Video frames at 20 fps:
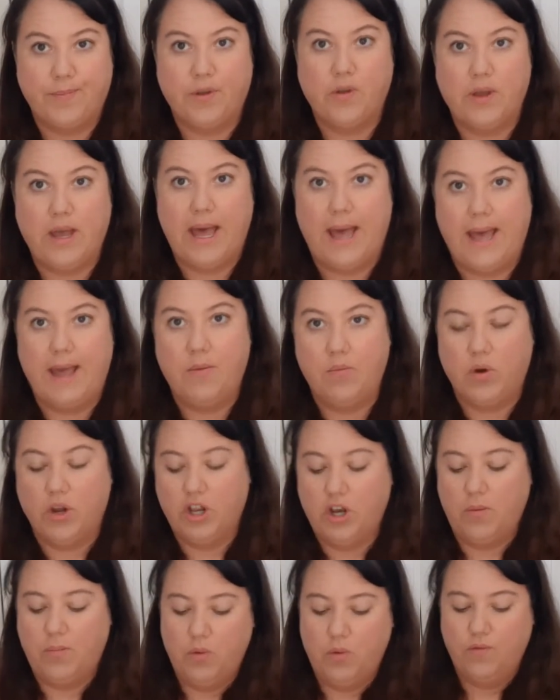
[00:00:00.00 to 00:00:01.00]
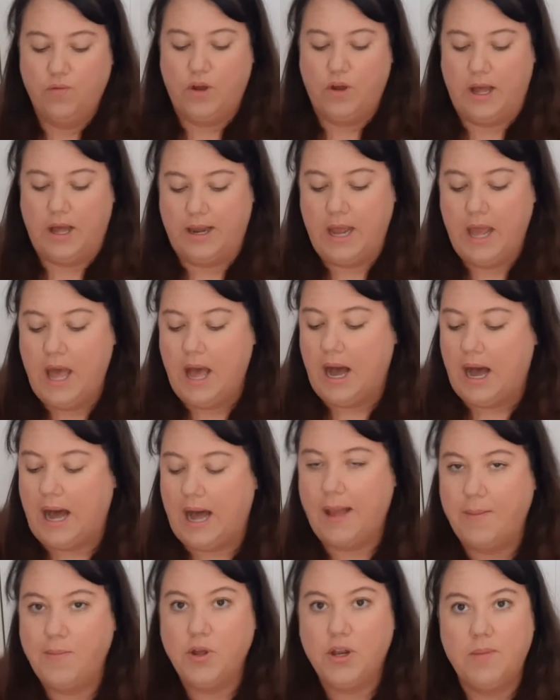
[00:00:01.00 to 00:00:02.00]
Okay, and we're going to move on.
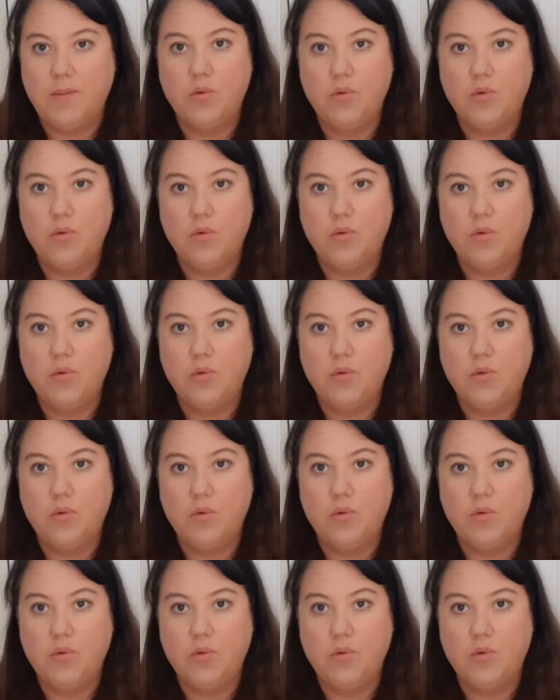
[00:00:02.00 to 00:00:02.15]
I'm going to